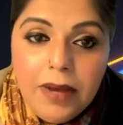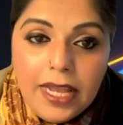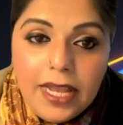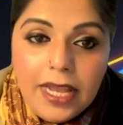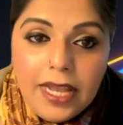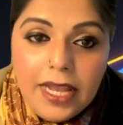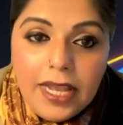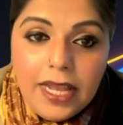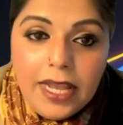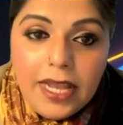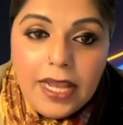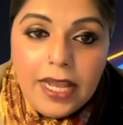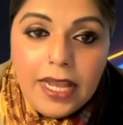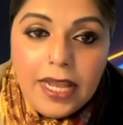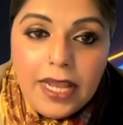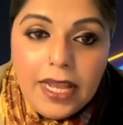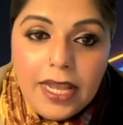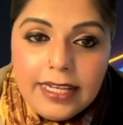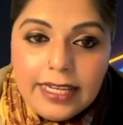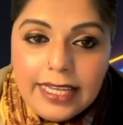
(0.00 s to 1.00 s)
But
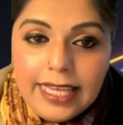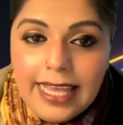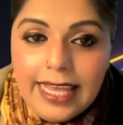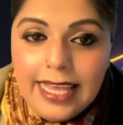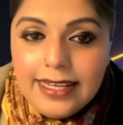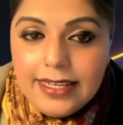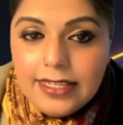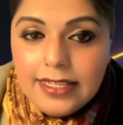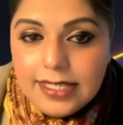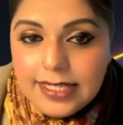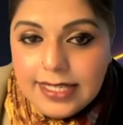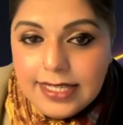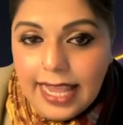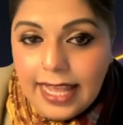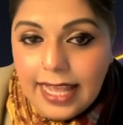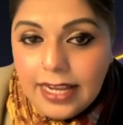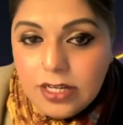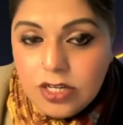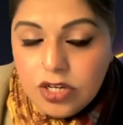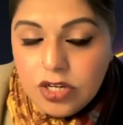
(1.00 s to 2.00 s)
the key
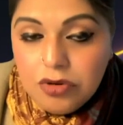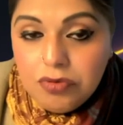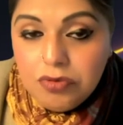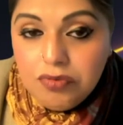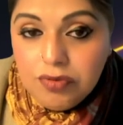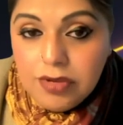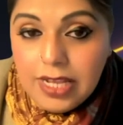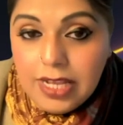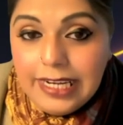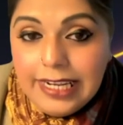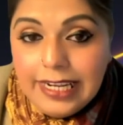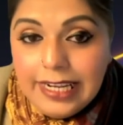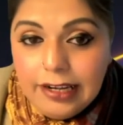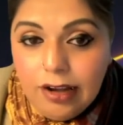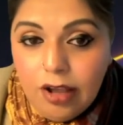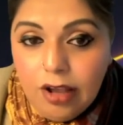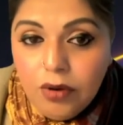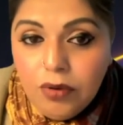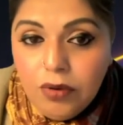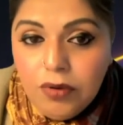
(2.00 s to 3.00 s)
is to enter really
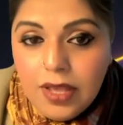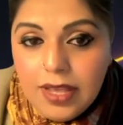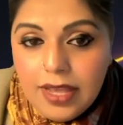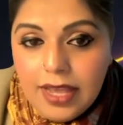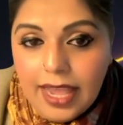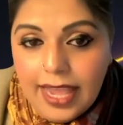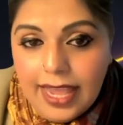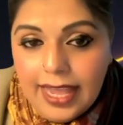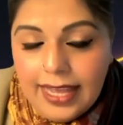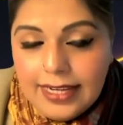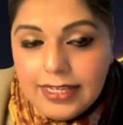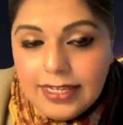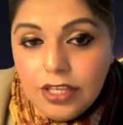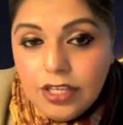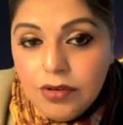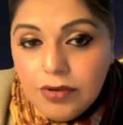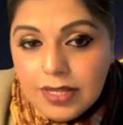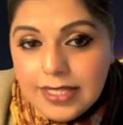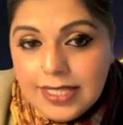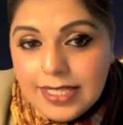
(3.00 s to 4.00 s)
low, and
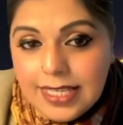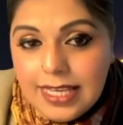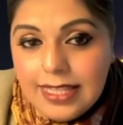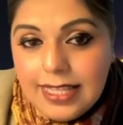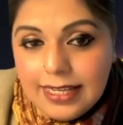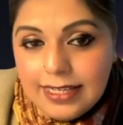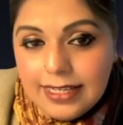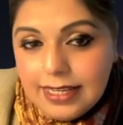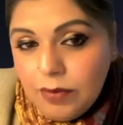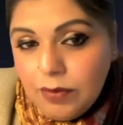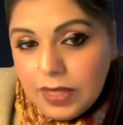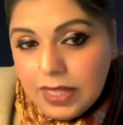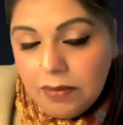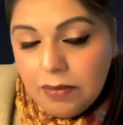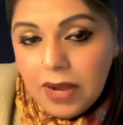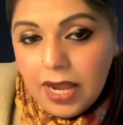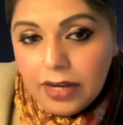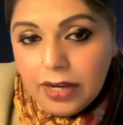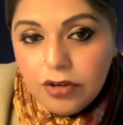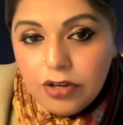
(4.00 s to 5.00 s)
you can see that with the
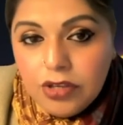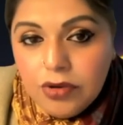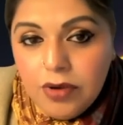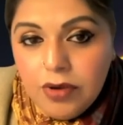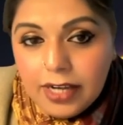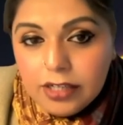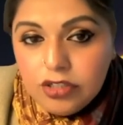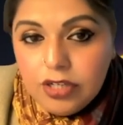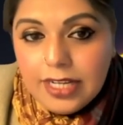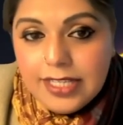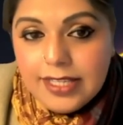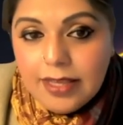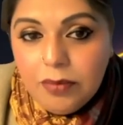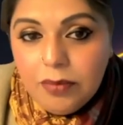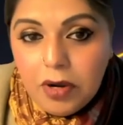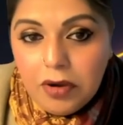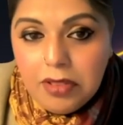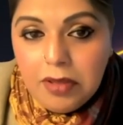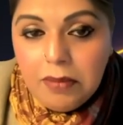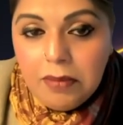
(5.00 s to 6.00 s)
micro you're actually
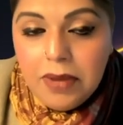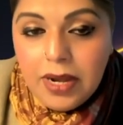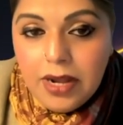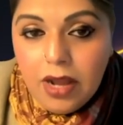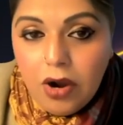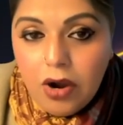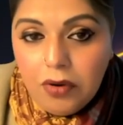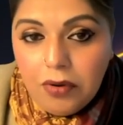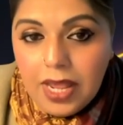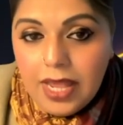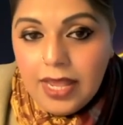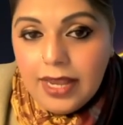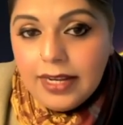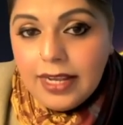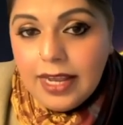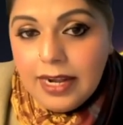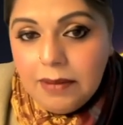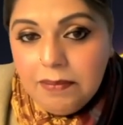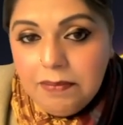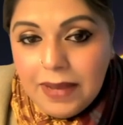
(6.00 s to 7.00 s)
somewhere in the mid RA and
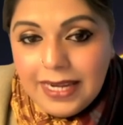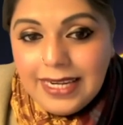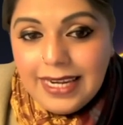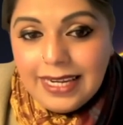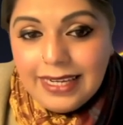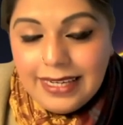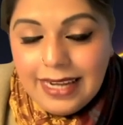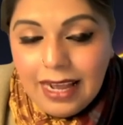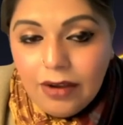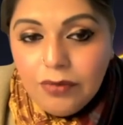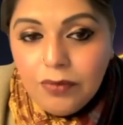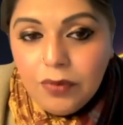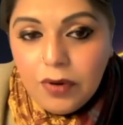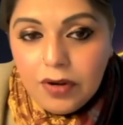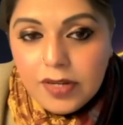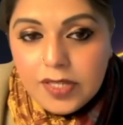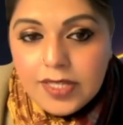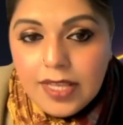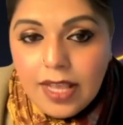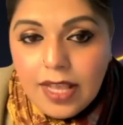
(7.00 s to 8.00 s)
kind of bending down,
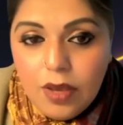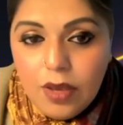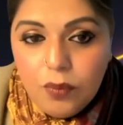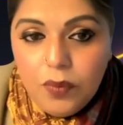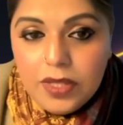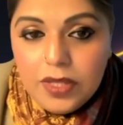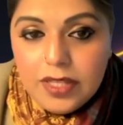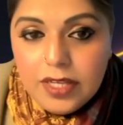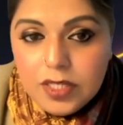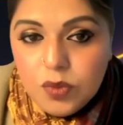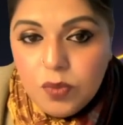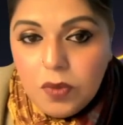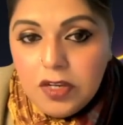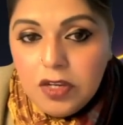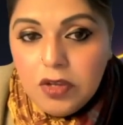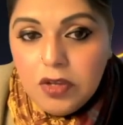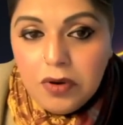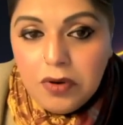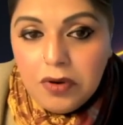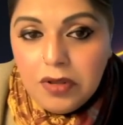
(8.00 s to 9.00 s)
whereas with this
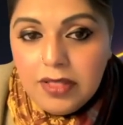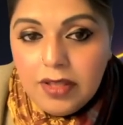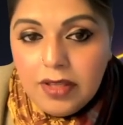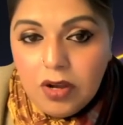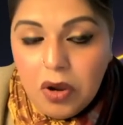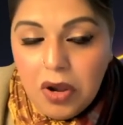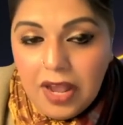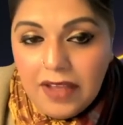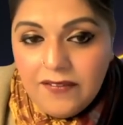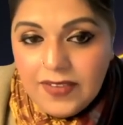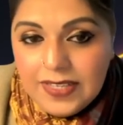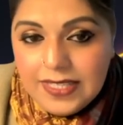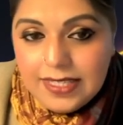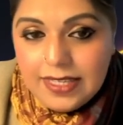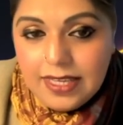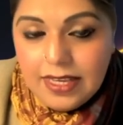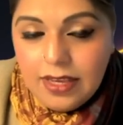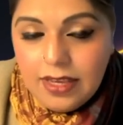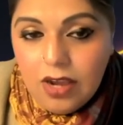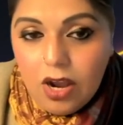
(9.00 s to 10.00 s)
one you're in the
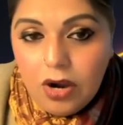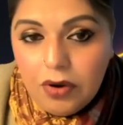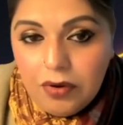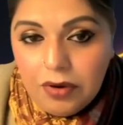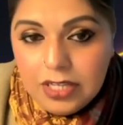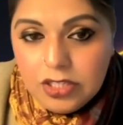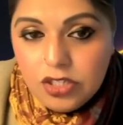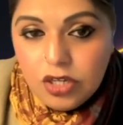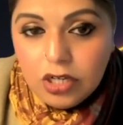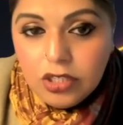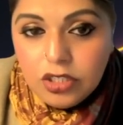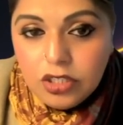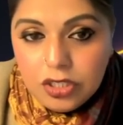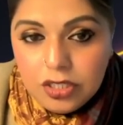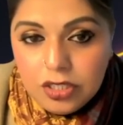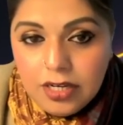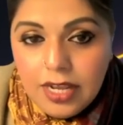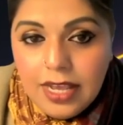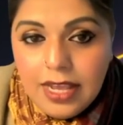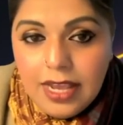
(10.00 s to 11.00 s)
IVC RA
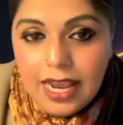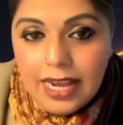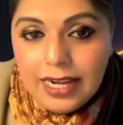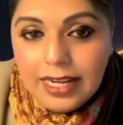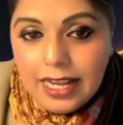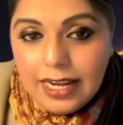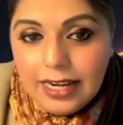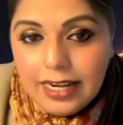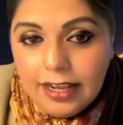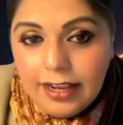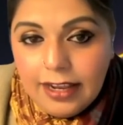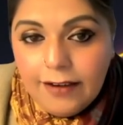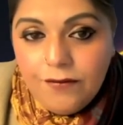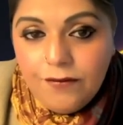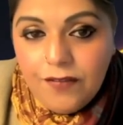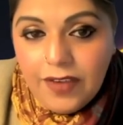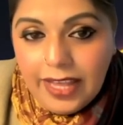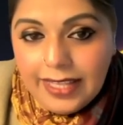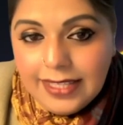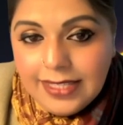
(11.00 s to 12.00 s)
junction and kind of
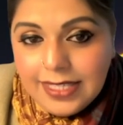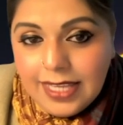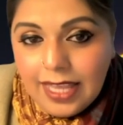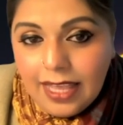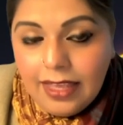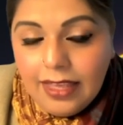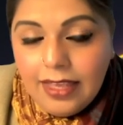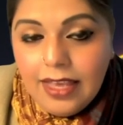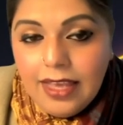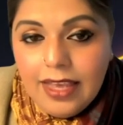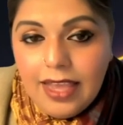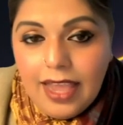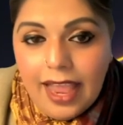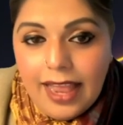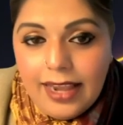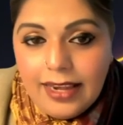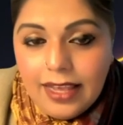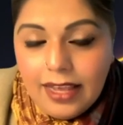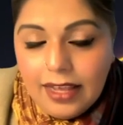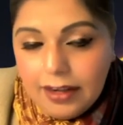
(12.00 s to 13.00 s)
advancing
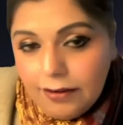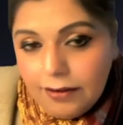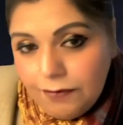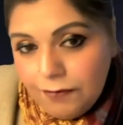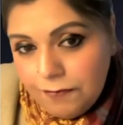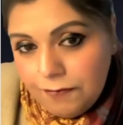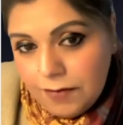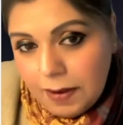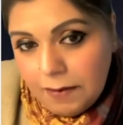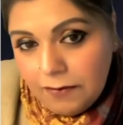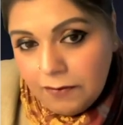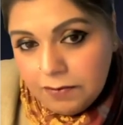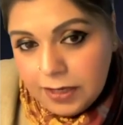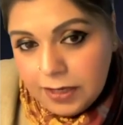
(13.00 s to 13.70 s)
and kind of